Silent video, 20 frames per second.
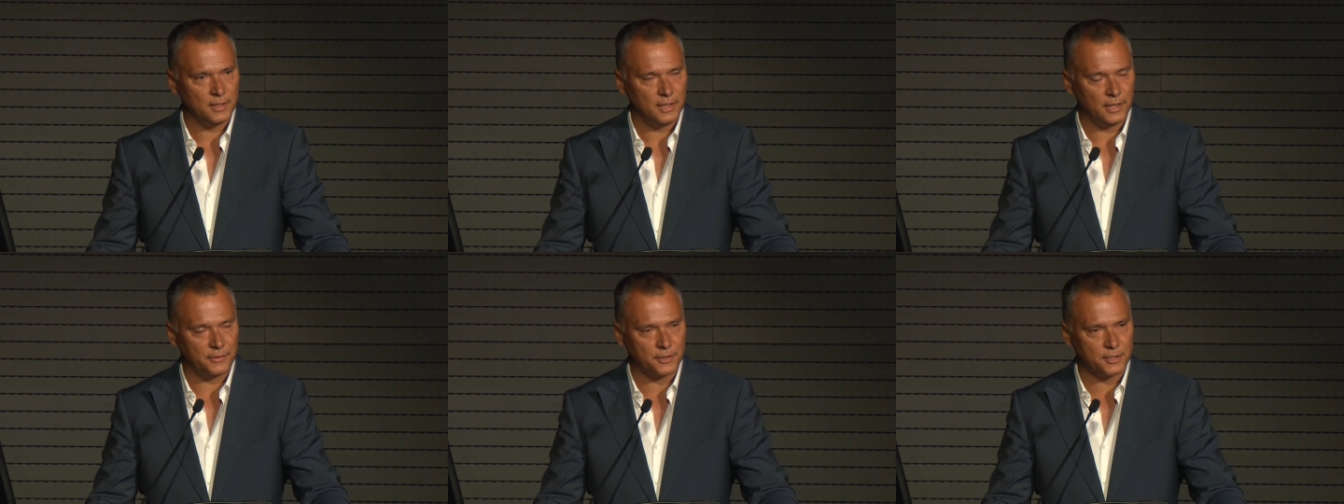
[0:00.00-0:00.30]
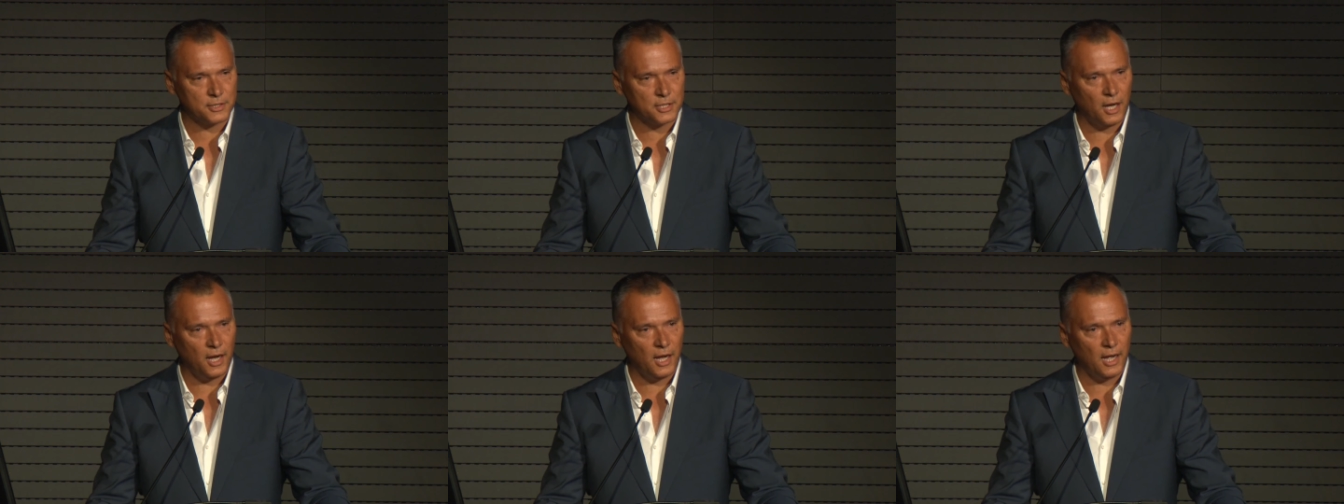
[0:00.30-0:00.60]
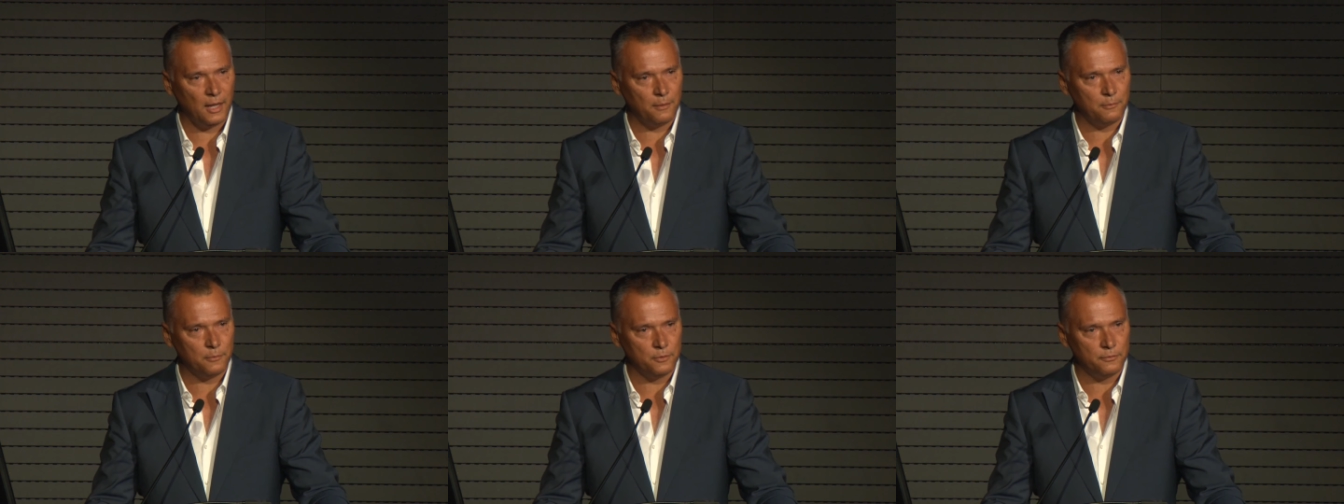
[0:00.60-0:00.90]
at the
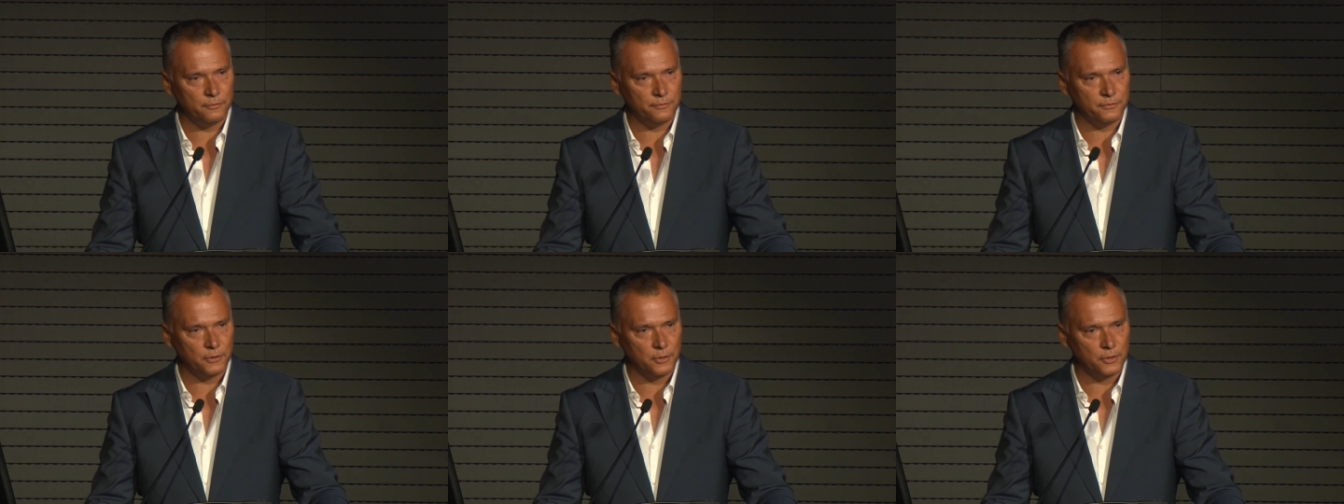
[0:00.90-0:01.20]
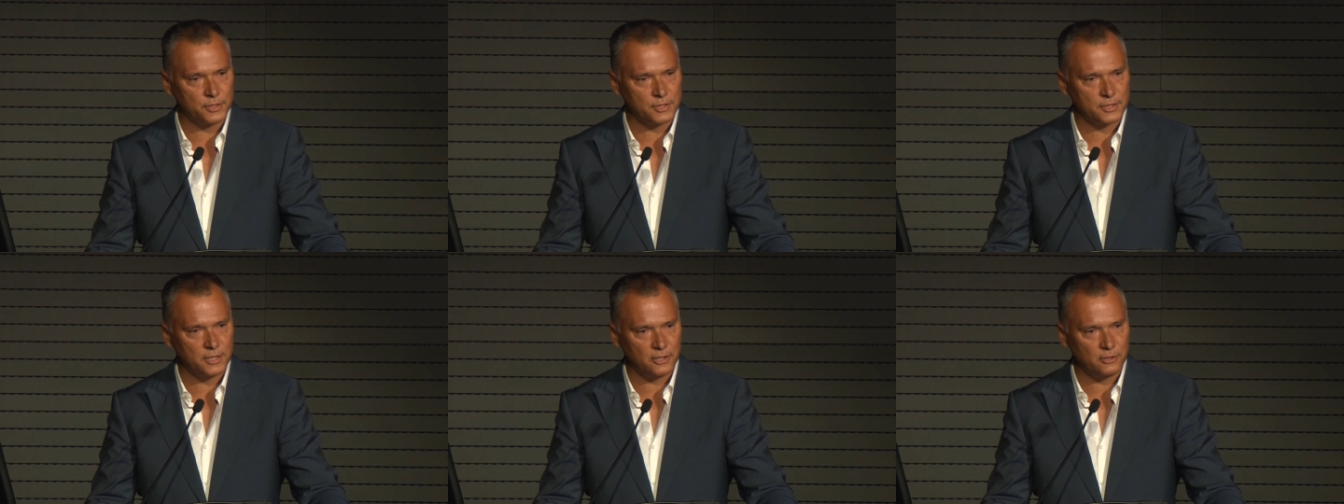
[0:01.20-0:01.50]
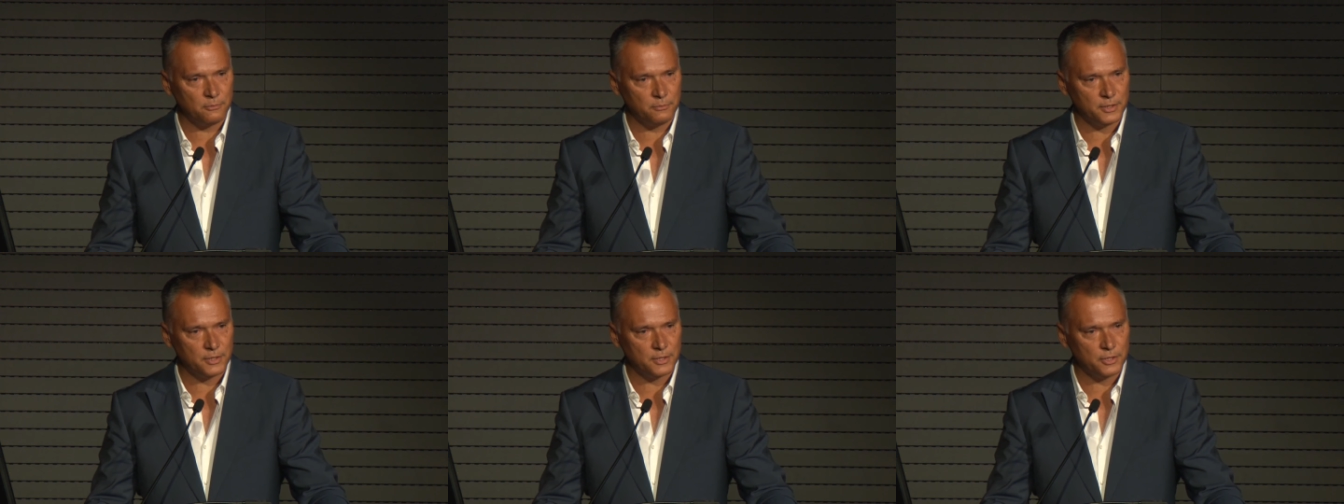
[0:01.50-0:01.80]
time of first
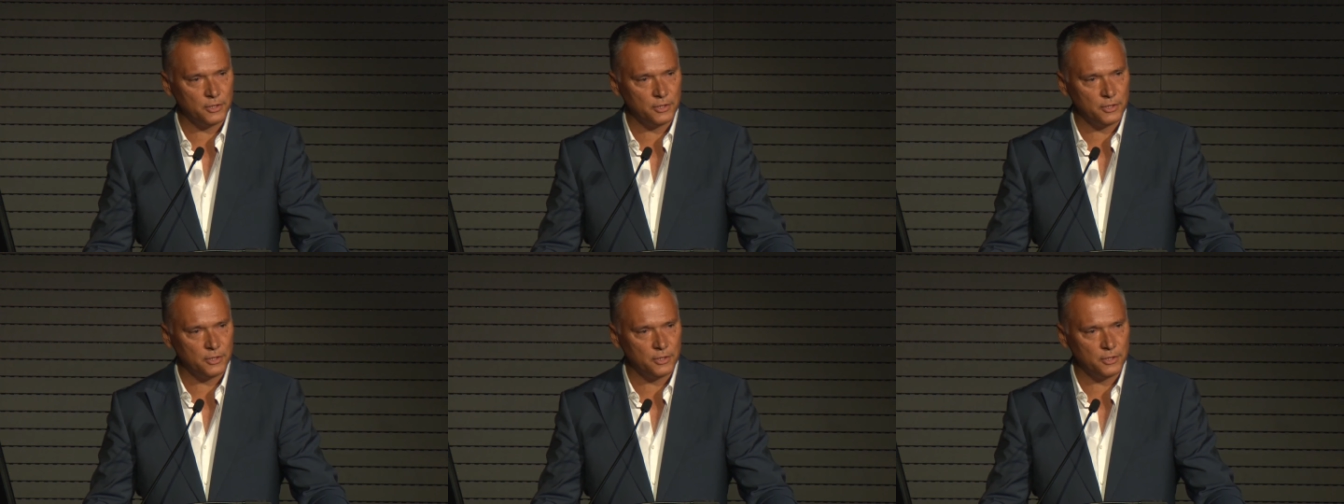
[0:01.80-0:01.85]
settlement,